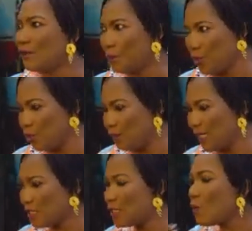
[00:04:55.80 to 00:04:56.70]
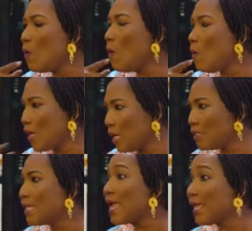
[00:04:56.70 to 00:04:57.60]
from the university. Oh, okay,
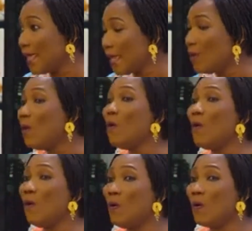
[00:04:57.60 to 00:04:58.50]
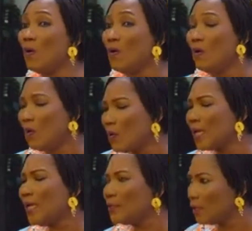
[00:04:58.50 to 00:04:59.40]
is that girl? Oh, okay.